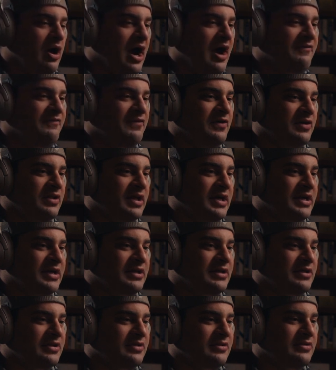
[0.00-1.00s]
feel
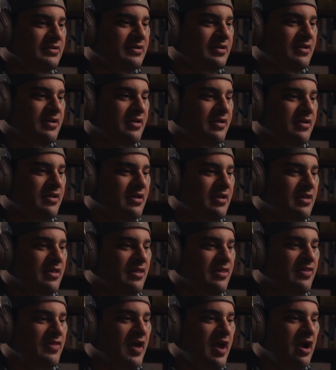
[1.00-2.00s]
like
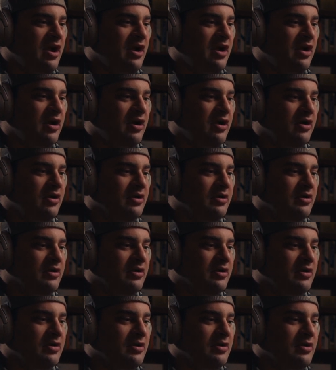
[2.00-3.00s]
the
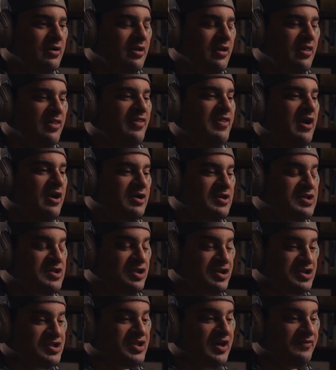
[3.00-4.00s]

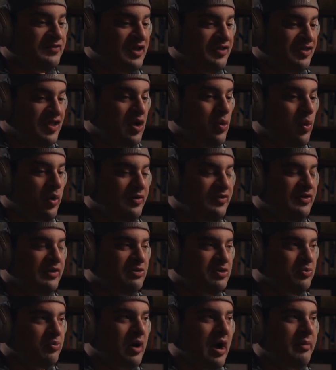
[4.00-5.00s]
stuff that they wanted to do
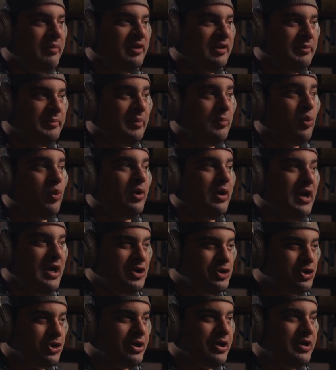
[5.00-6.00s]
is probably a little bit more
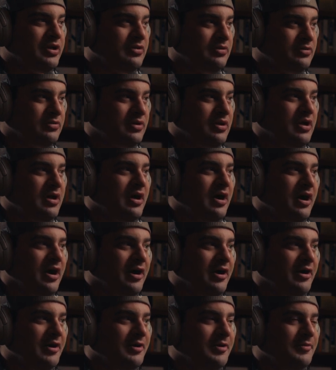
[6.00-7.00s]
intricate.
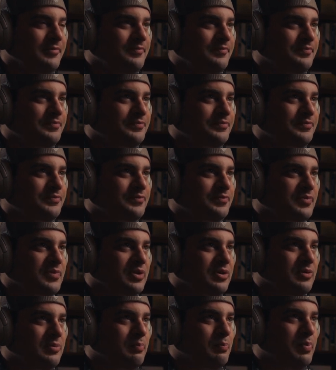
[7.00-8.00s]

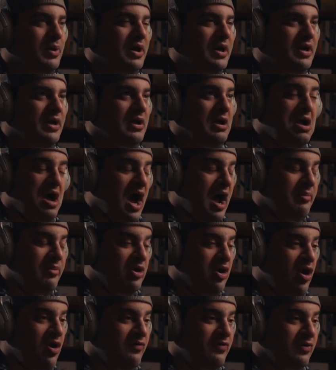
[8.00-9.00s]
But I mean,
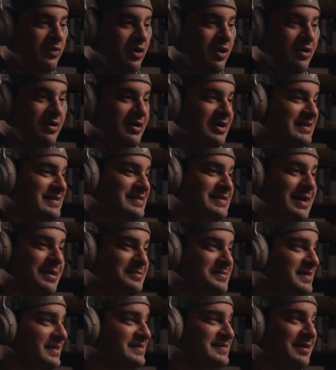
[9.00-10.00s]
overall, it
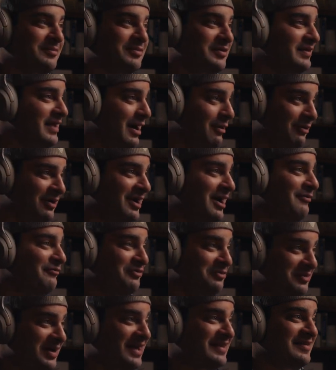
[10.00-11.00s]
sounds like something that would come
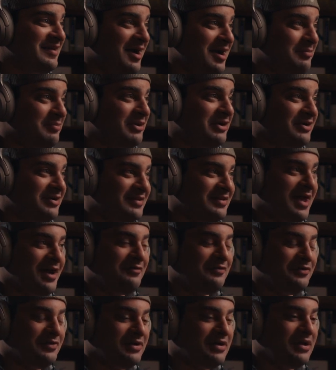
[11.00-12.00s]
from that time period,
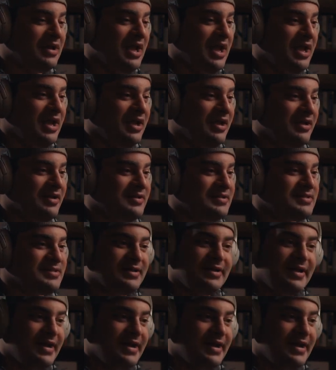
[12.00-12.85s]
definitely. And